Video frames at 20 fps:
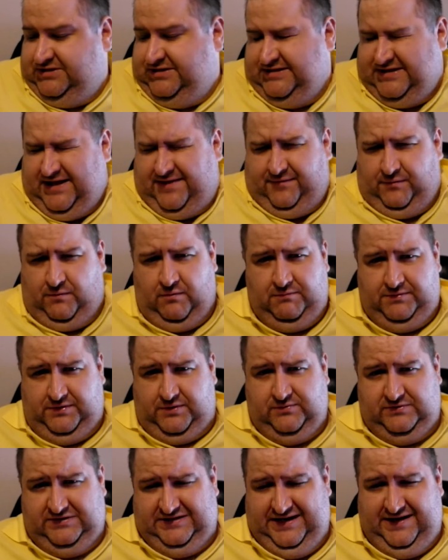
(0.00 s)
nothing wrong with
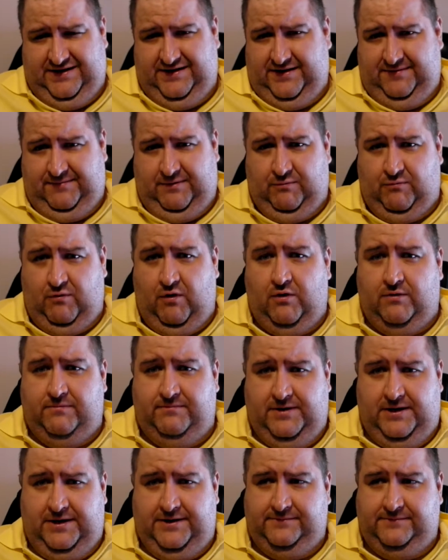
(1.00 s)
Corsair, don't get me wrong, but